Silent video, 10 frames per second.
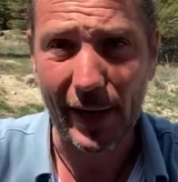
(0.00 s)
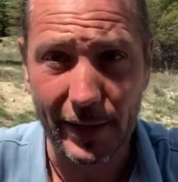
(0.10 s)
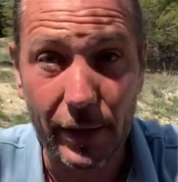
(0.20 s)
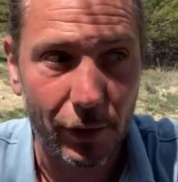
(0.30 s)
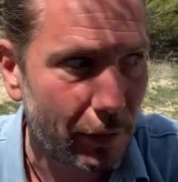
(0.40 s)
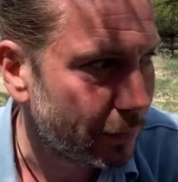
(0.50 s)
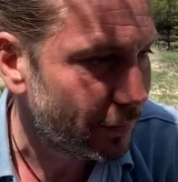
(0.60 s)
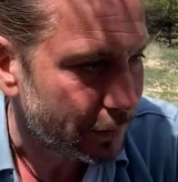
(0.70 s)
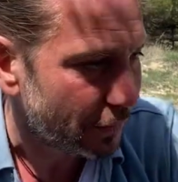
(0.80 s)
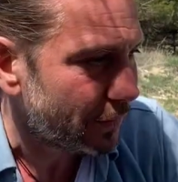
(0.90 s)
I didn't know
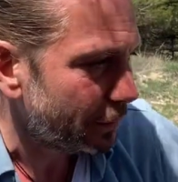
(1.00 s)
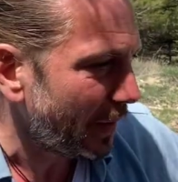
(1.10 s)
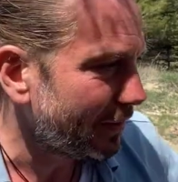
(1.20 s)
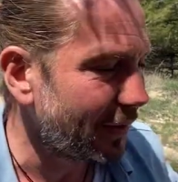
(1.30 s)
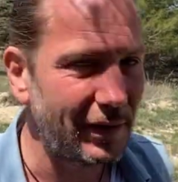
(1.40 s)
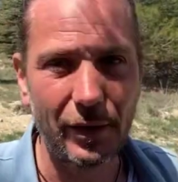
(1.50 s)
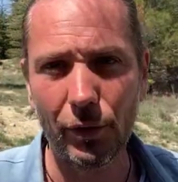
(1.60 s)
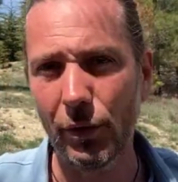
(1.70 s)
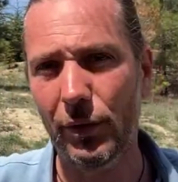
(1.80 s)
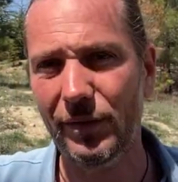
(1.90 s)
the space. I
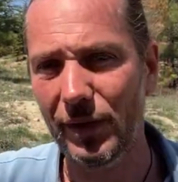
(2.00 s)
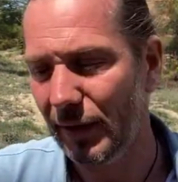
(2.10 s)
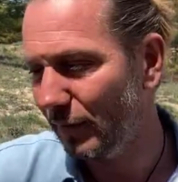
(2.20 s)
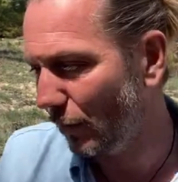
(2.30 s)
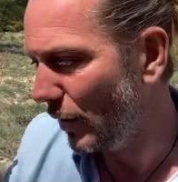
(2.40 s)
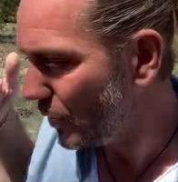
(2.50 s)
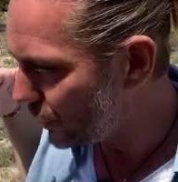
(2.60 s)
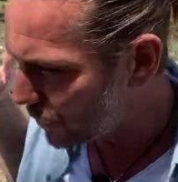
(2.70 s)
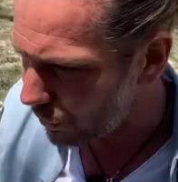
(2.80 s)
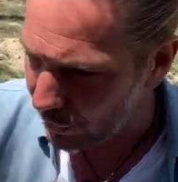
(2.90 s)
didn't know the city. So
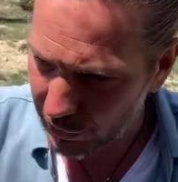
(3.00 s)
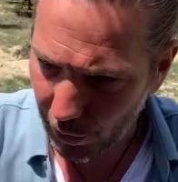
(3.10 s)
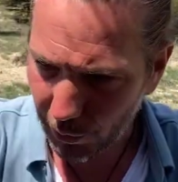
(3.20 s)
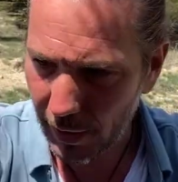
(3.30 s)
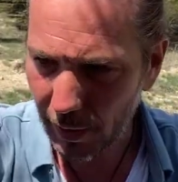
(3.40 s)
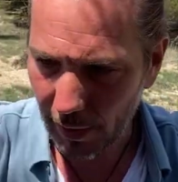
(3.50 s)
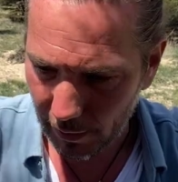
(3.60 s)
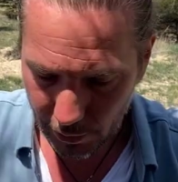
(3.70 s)
just entering and